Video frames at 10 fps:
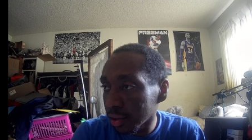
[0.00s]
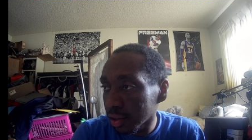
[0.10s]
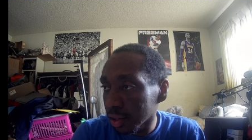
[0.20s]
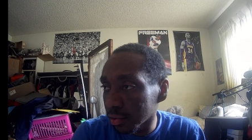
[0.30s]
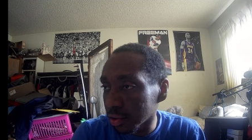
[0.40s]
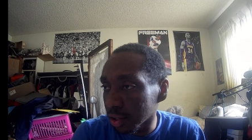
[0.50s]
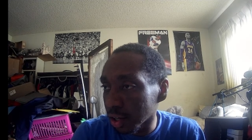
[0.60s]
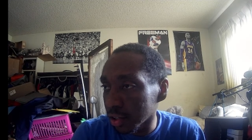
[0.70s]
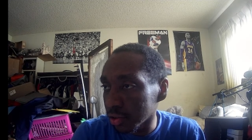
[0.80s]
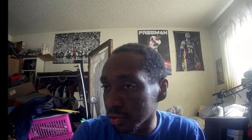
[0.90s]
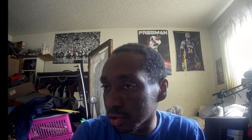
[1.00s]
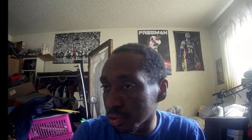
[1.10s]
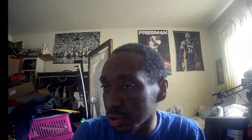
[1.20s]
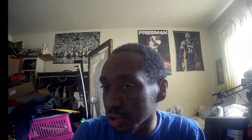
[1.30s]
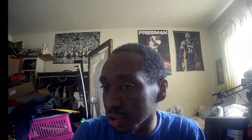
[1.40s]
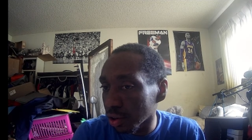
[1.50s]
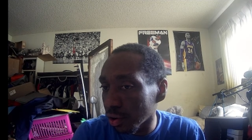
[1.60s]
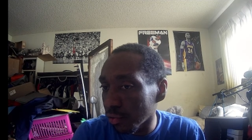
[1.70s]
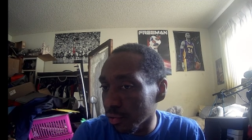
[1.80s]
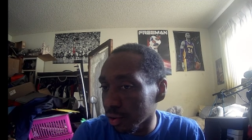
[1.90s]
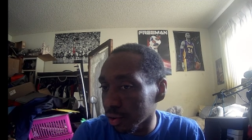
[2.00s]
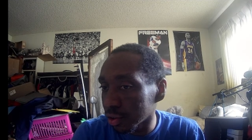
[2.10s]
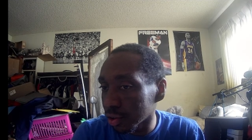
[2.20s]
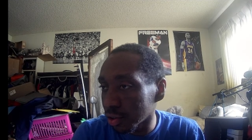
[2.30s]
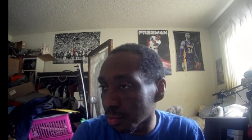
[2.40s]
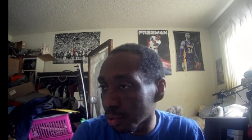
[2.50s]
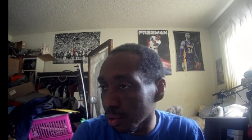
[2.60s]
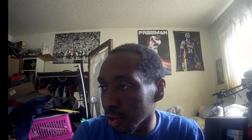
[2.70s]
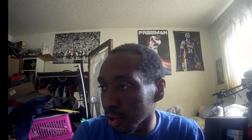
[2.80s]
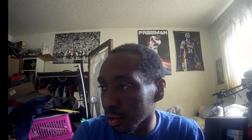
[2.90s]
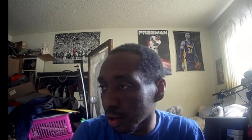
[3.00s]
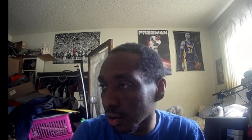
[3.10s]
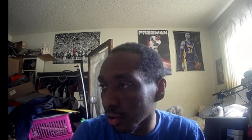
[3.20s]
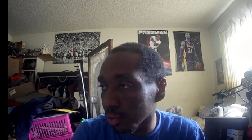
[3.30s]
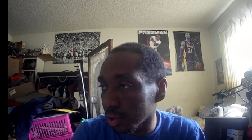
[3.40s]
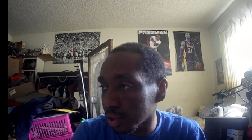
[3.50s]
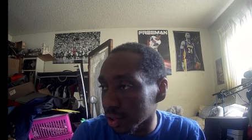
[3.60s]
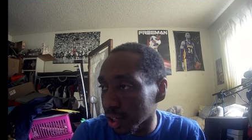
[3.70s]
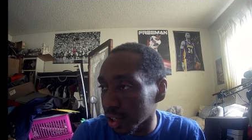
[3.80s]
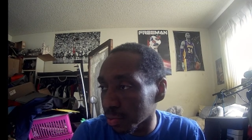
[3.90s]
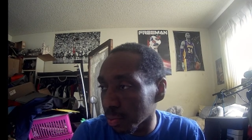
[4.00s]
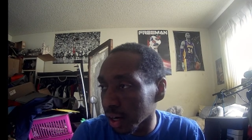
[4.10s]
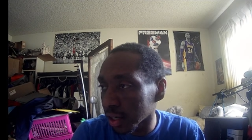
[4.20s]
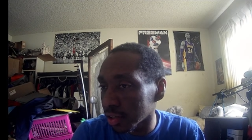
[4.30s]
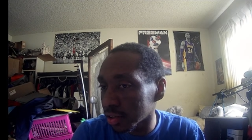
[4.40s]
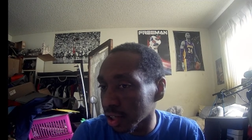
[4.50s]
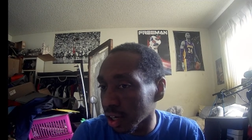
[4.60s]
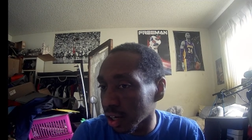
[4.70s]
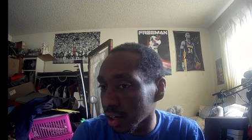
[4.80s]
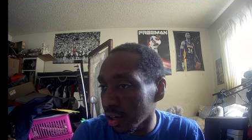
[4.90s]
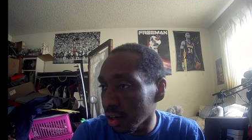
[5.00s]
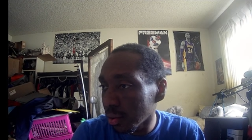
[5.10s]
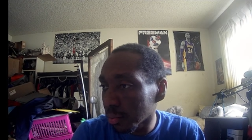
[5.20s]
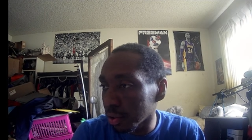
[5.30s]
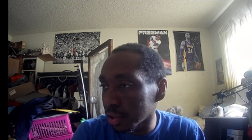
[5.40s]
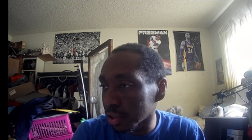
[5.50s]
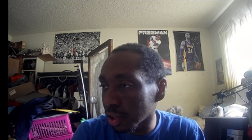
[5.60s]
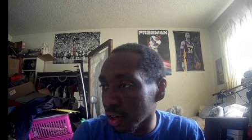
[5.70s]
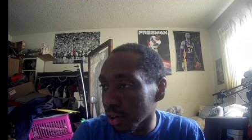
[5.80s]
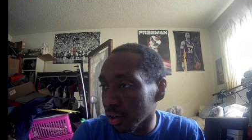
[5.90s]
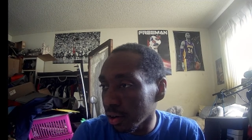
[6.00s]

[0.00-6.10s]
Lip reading: Gives it to Akanji. Switches it over to De Bruyne. Now Grealish cuts back inside. Plays it there.